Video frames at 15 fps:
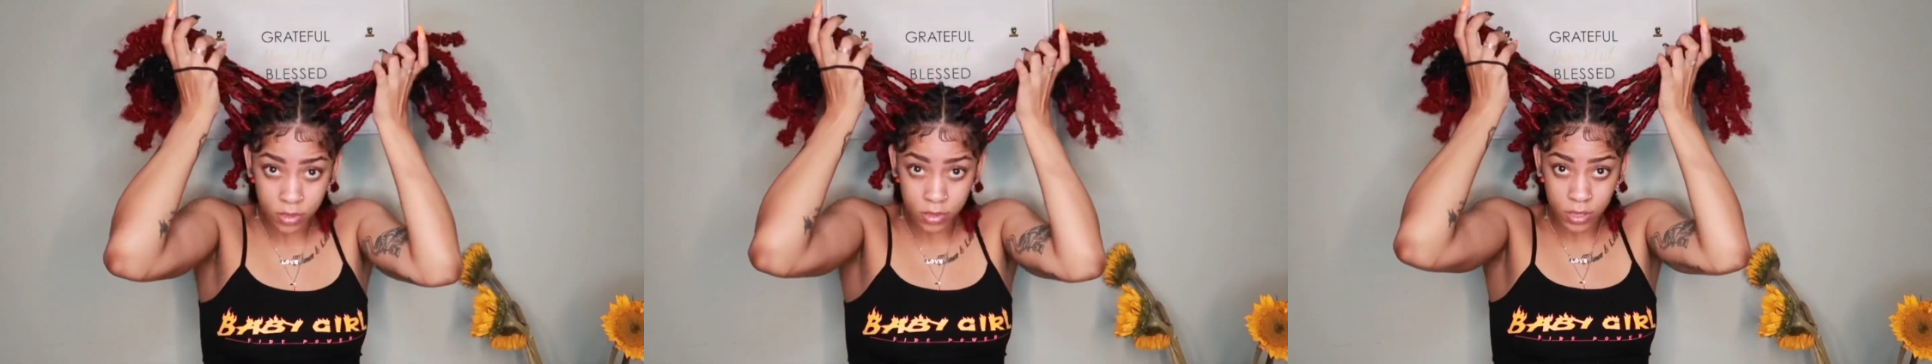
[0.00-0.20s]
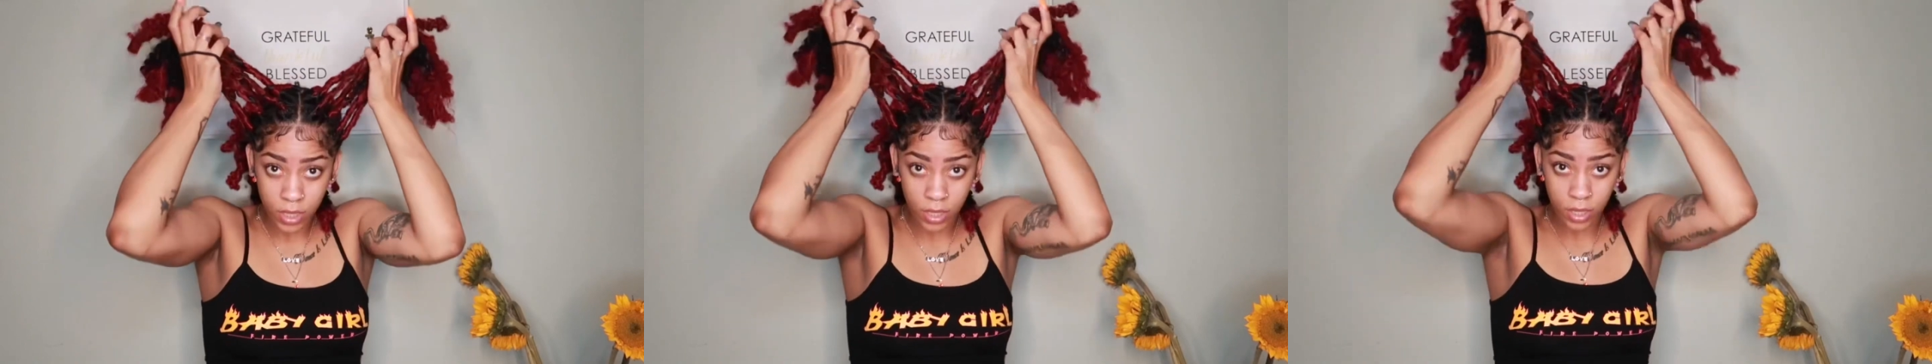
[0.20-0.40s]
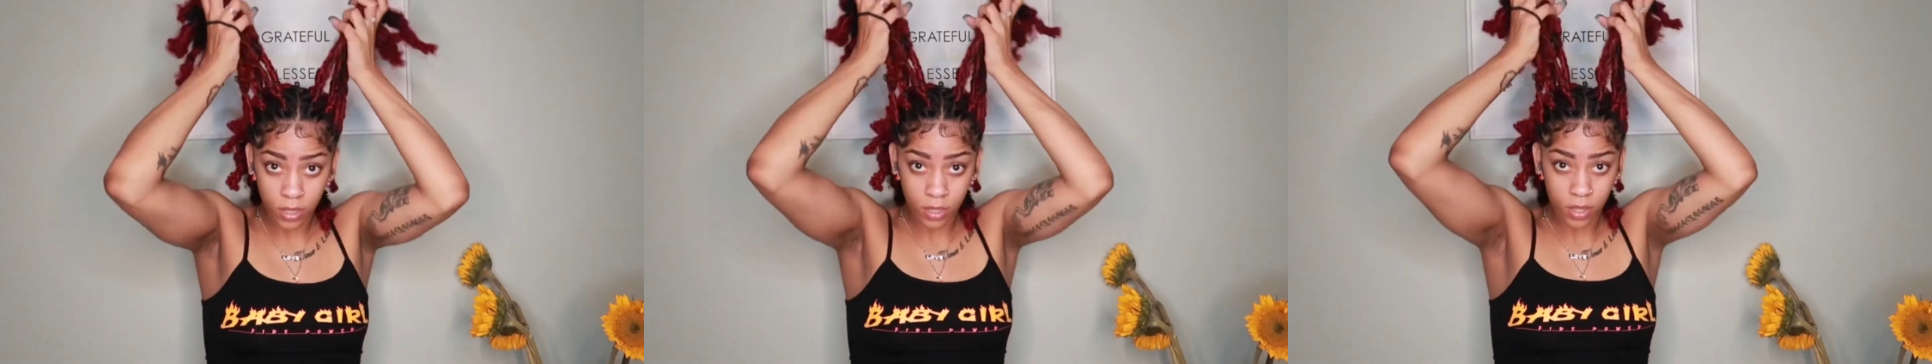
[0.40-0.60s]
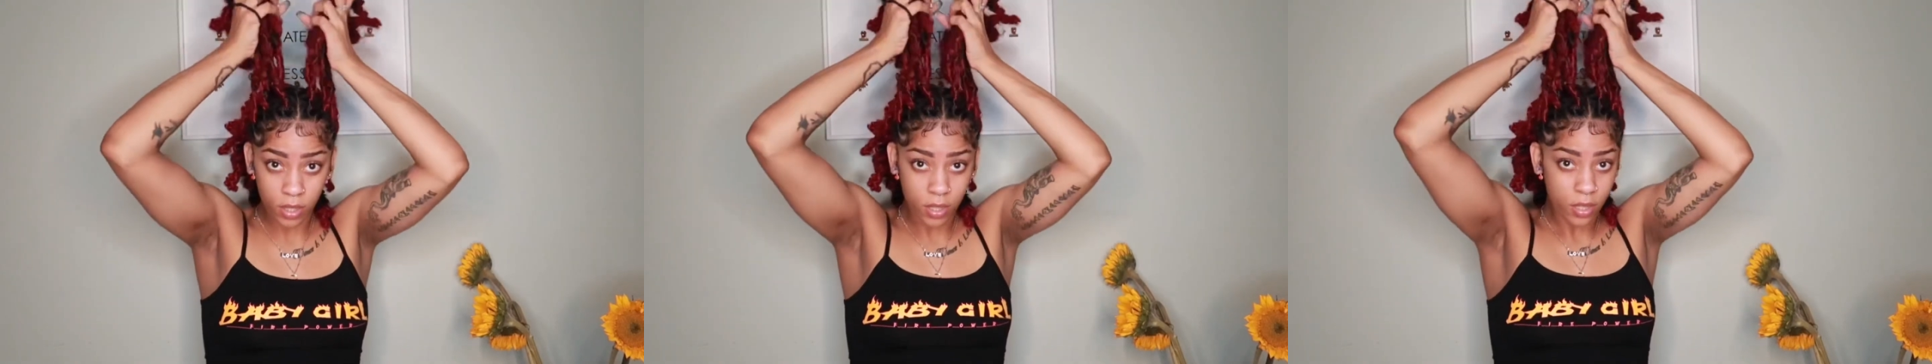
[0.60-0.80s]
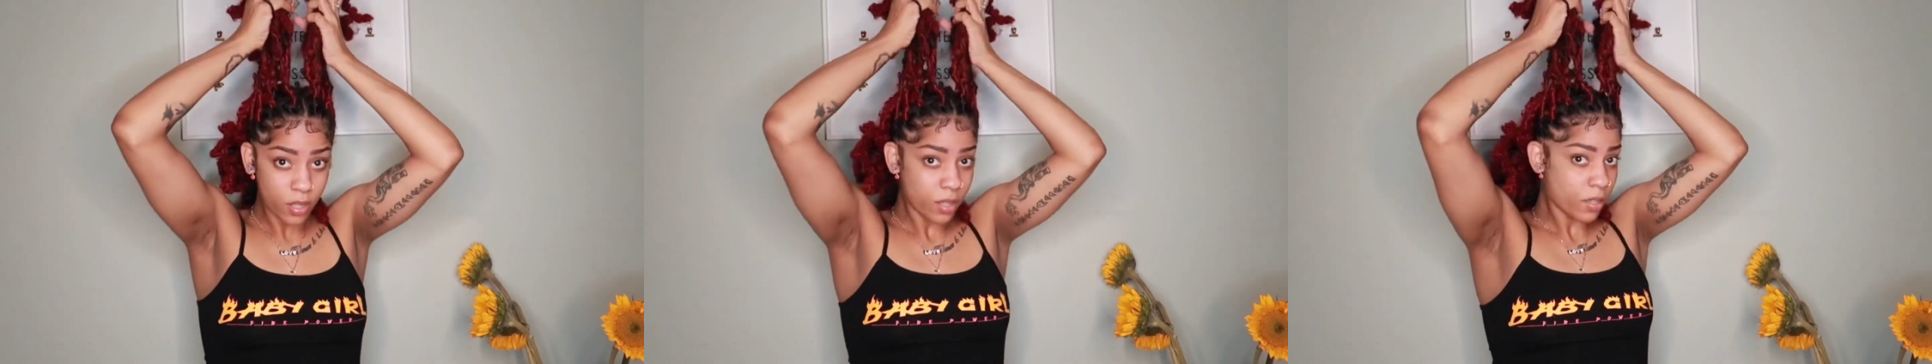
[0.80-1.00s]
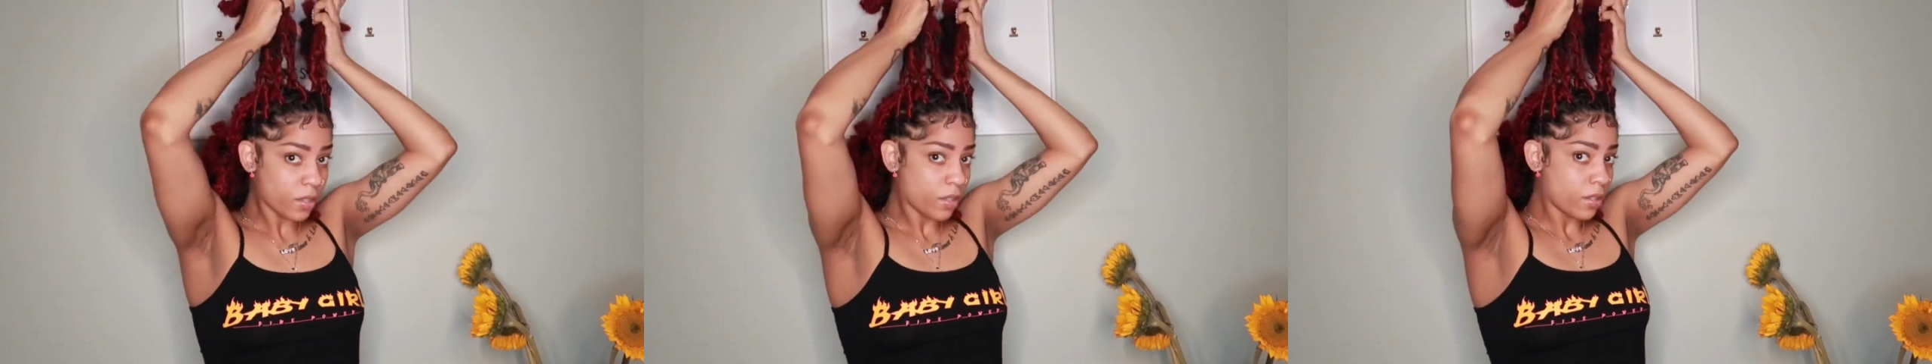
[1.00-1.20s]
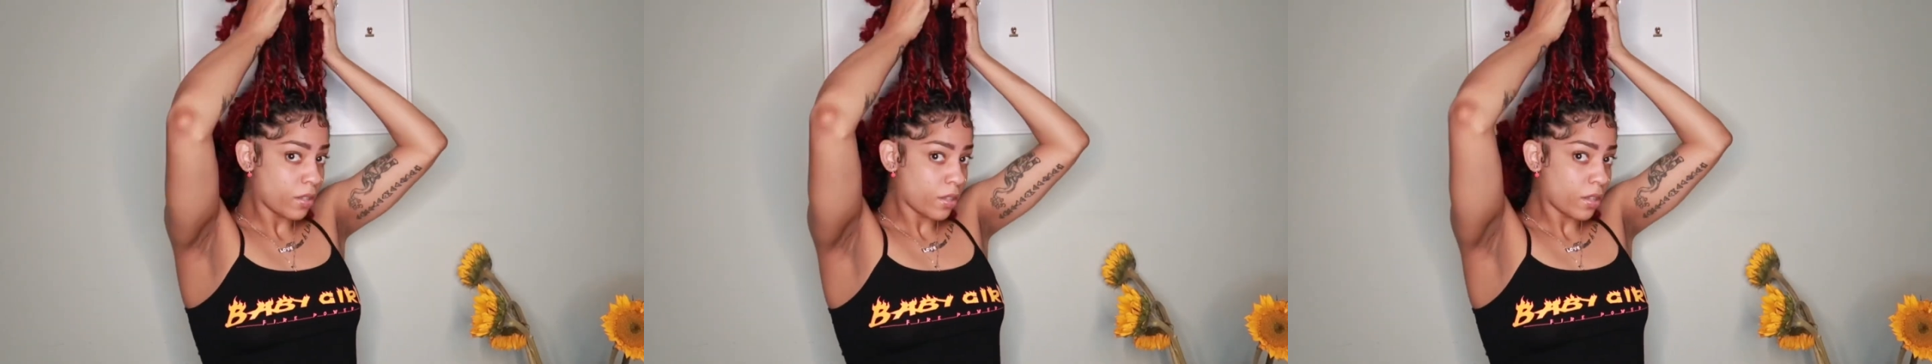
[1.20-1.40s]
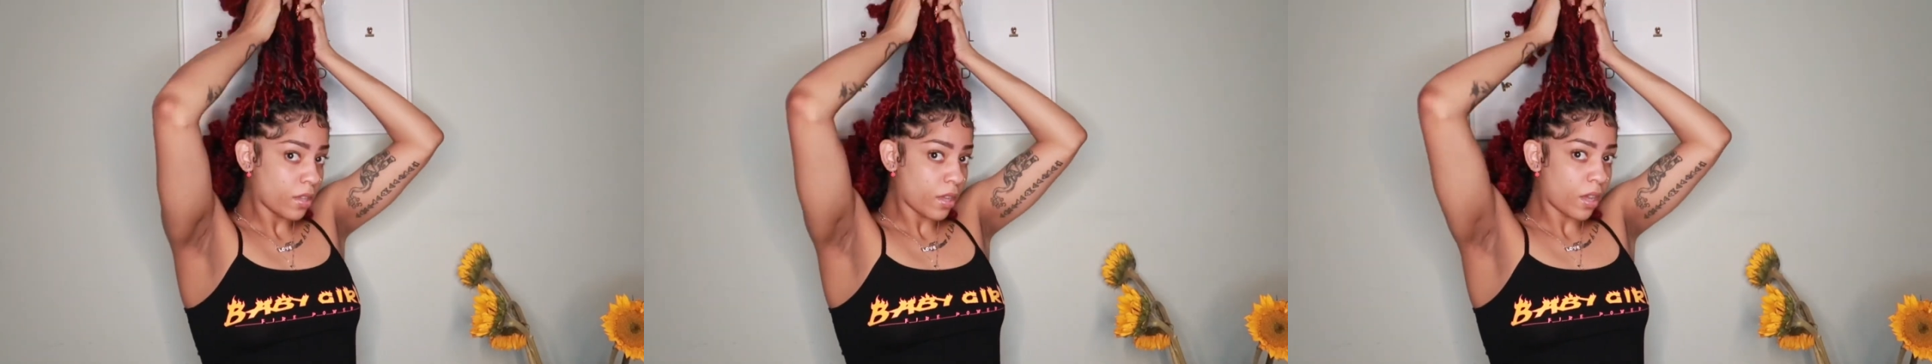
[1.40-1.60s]
See,
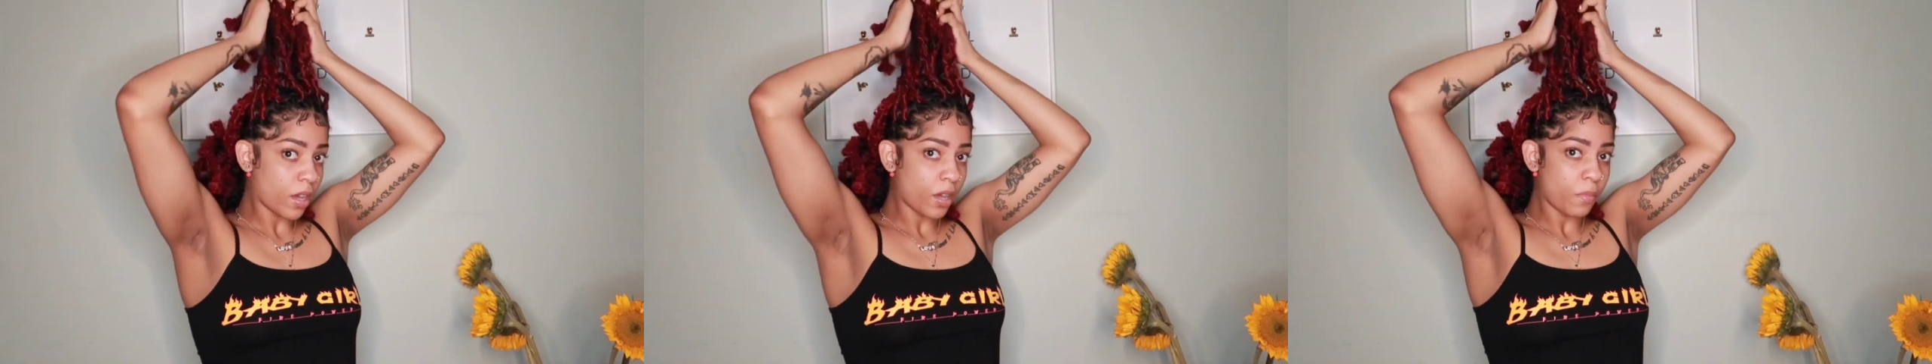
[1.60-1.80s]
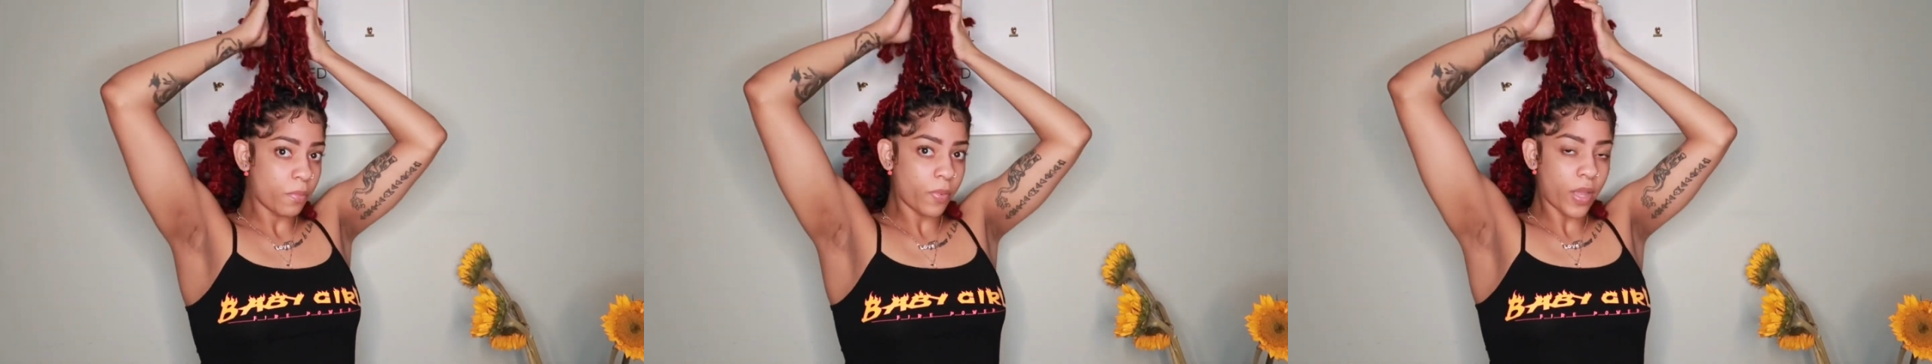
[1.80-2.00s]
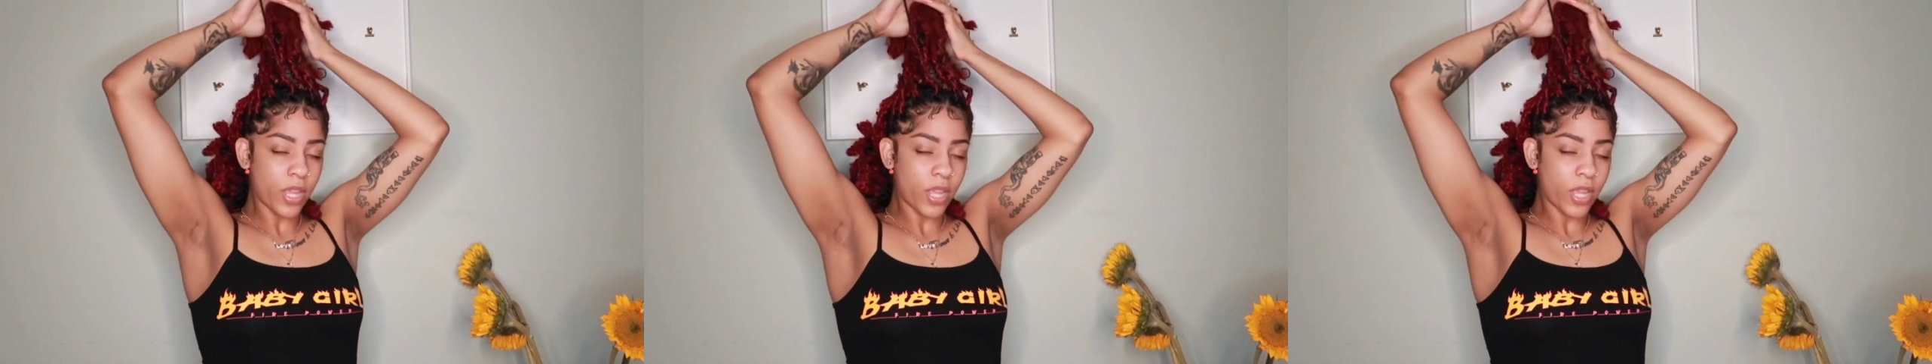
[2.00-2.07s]
up,